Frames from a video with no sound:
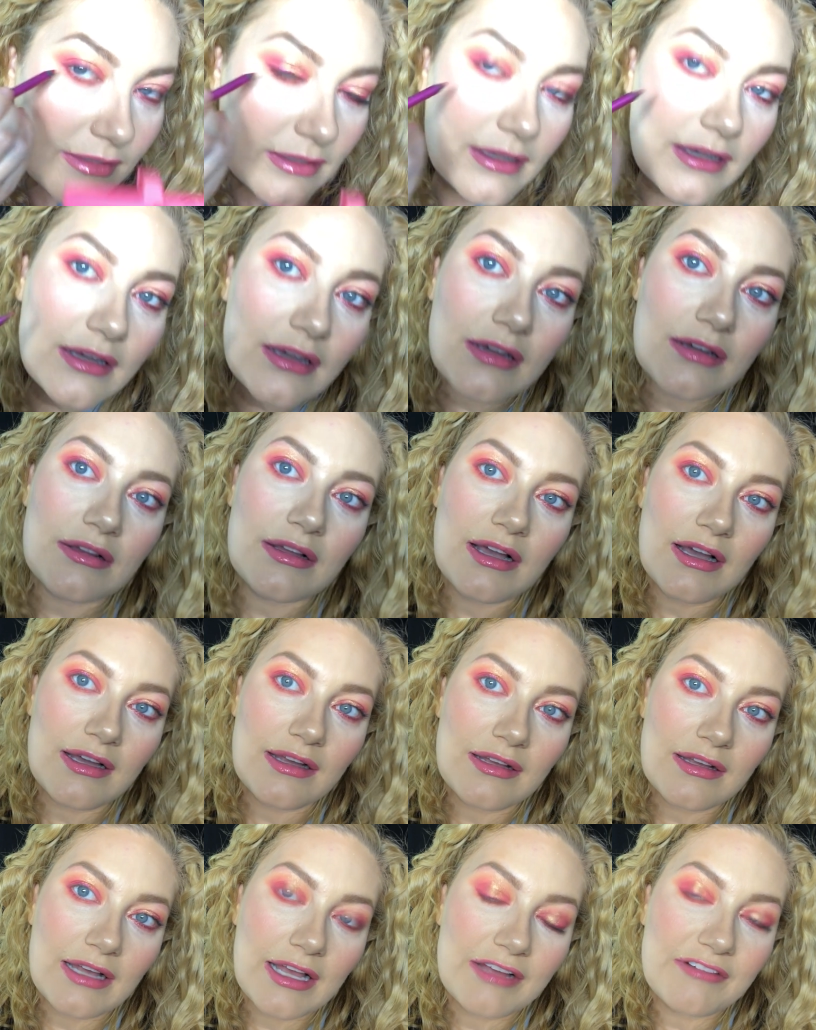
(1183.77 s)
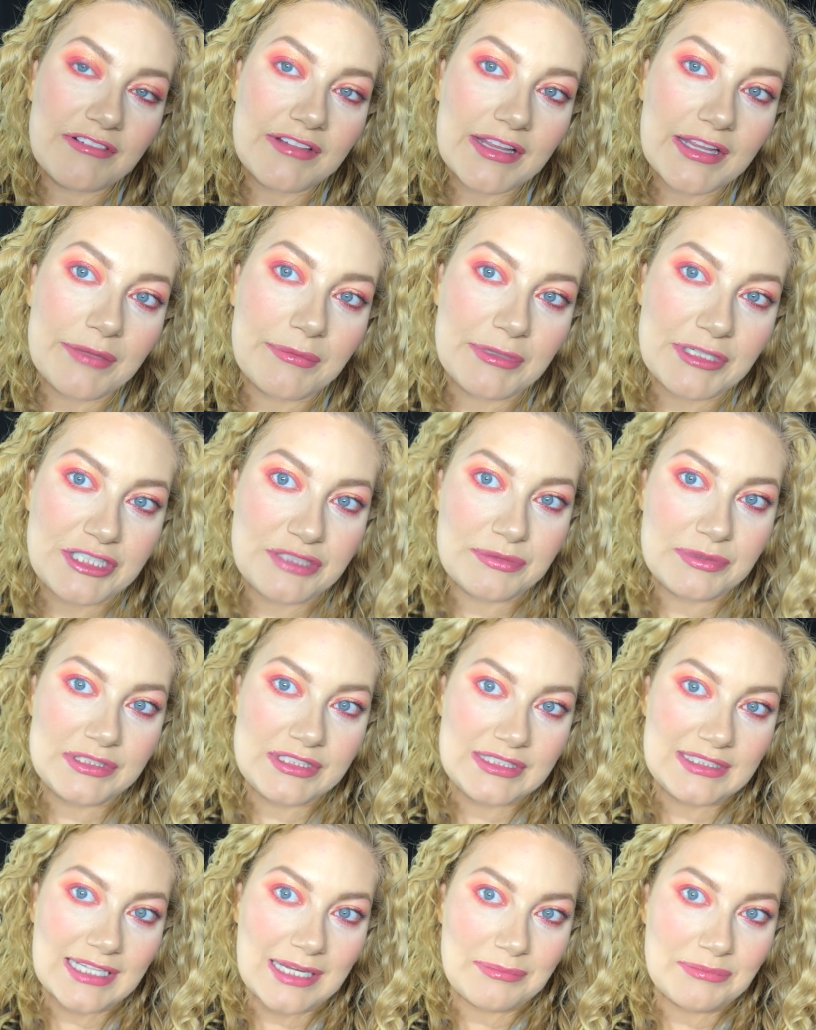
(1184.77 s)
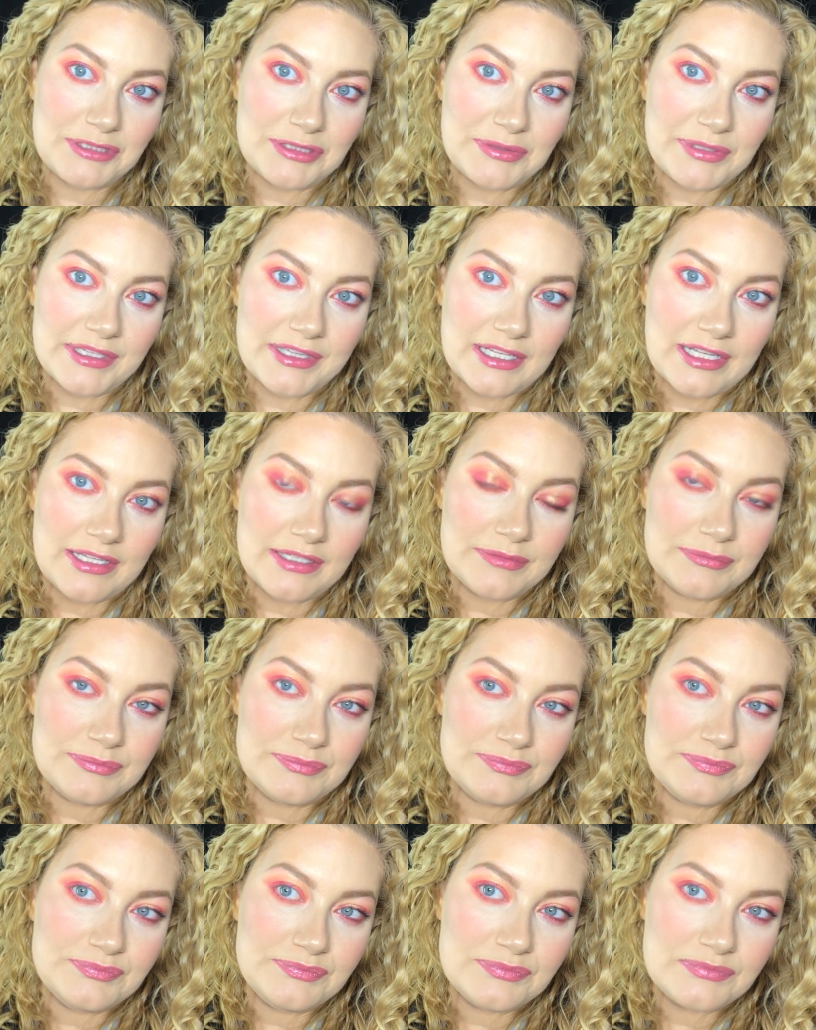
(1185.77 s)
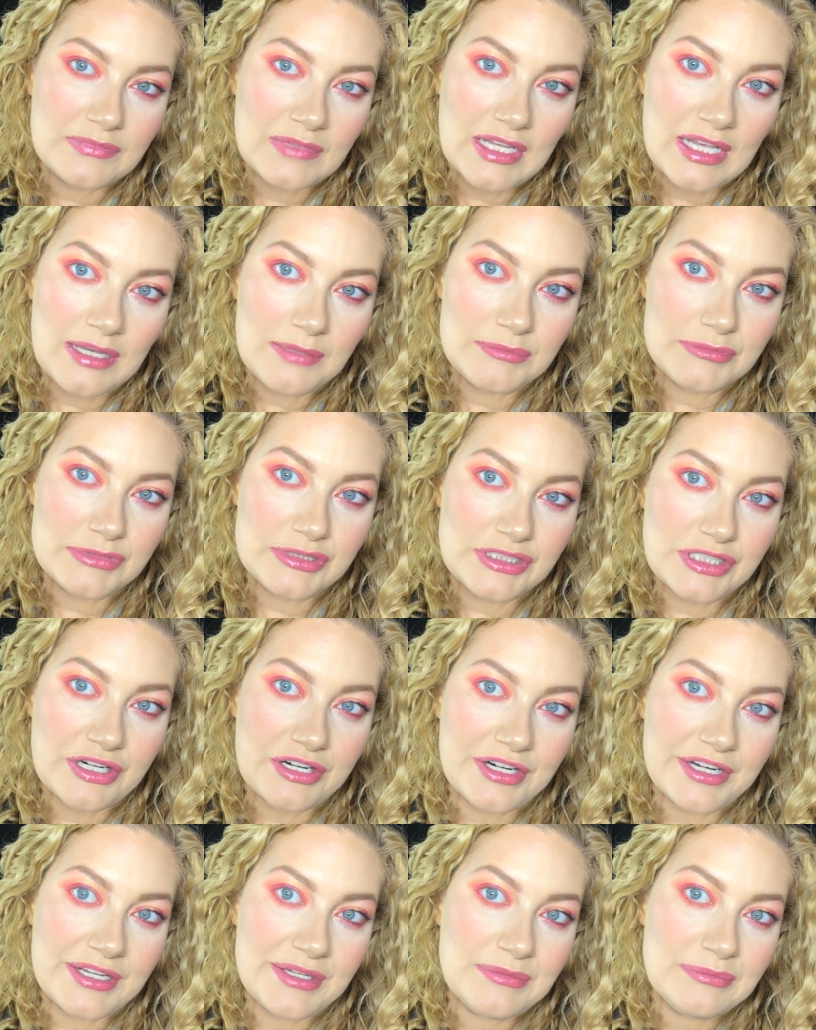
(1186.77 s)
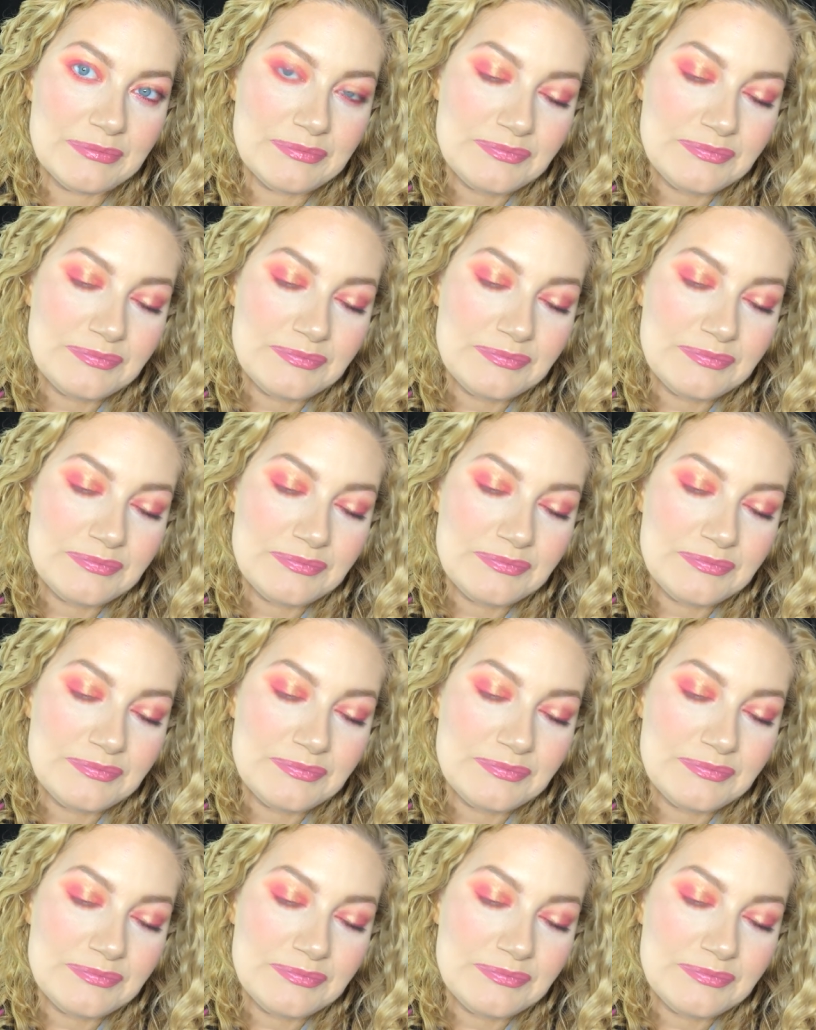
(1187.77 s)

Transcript: Oh god, I really wish it would stop doing that. I'm sorry.